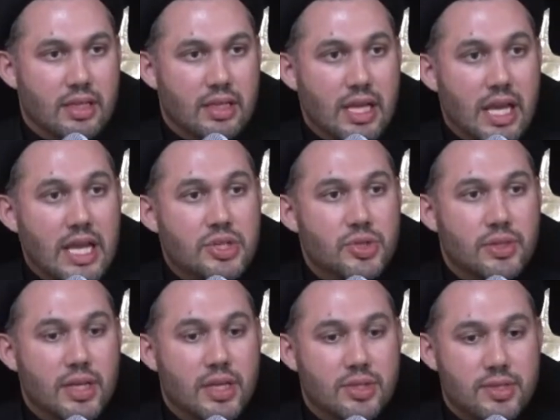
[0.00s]

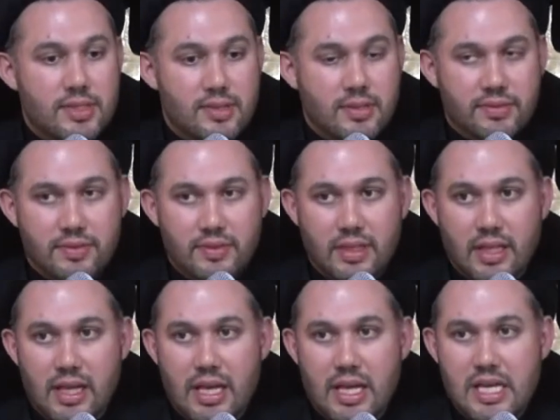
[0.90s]
Educate yourself.
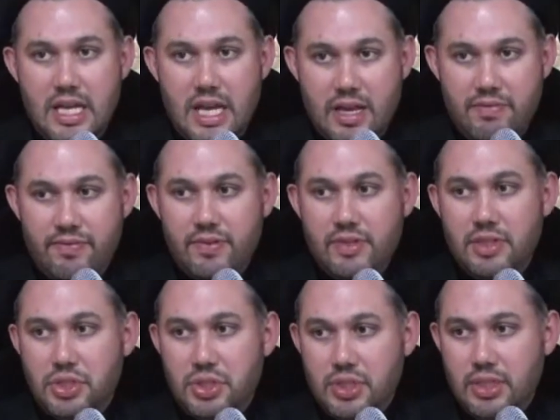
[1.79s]
Every
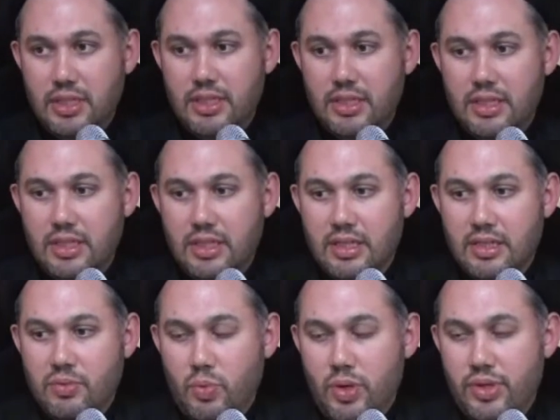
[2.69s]
Shia,
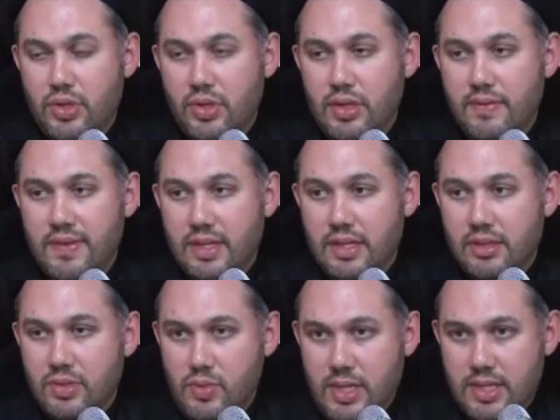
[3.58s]
whether you're living in the
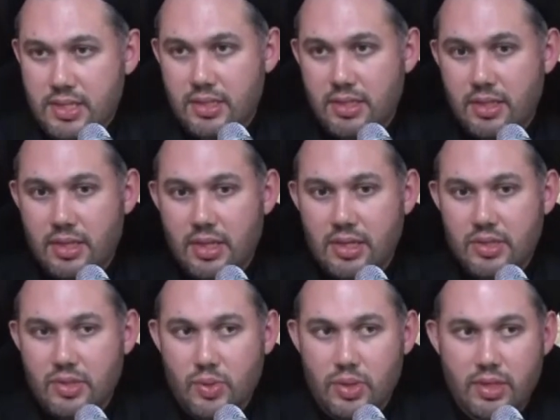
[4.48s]
West
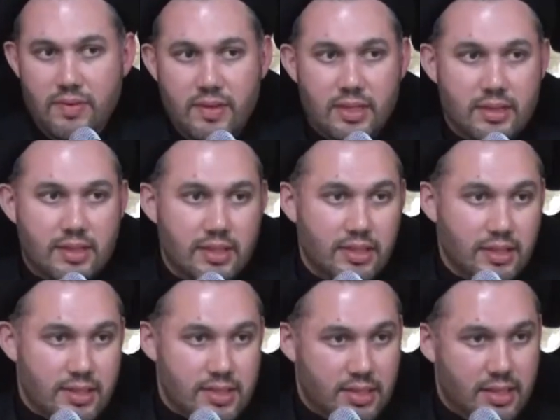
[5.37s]
or you're living in the
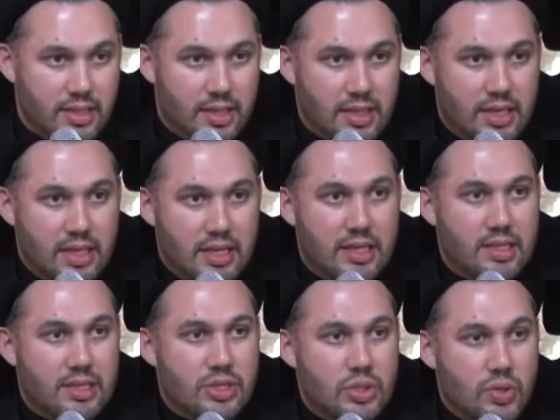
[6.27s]
East, it
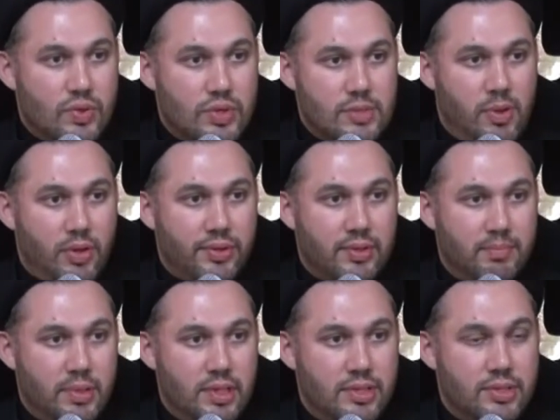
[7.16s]
is your
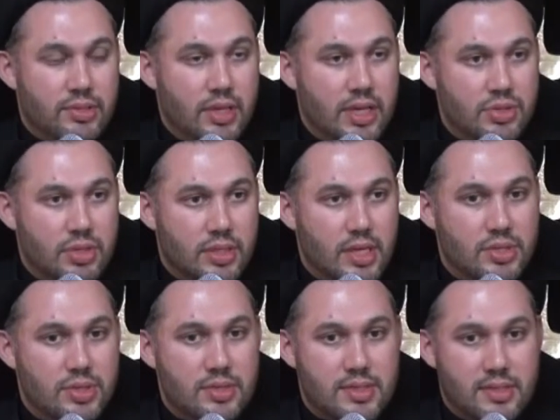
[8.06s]
responsibility to educate
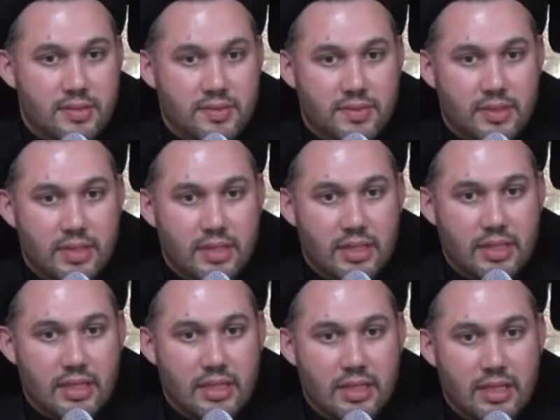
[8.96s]
yourself.
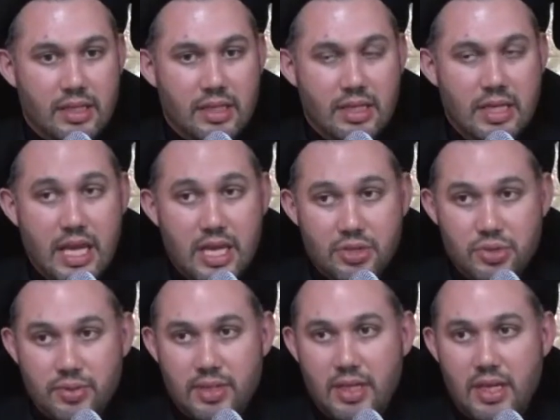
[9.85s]

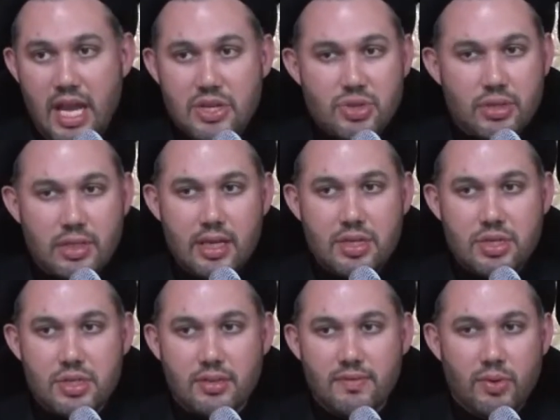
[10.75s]
Educate, education
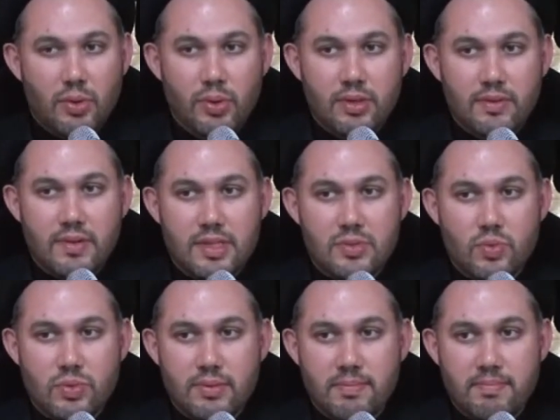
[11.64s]
for all of us,
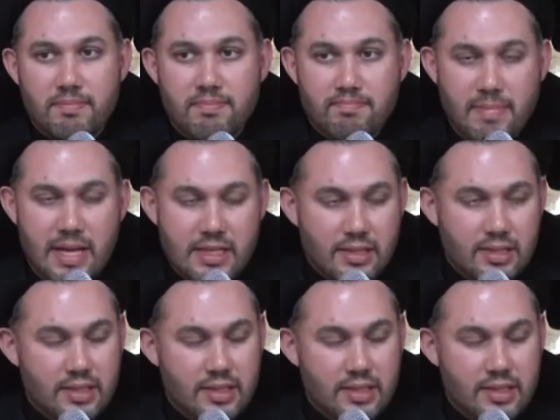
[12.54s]
male,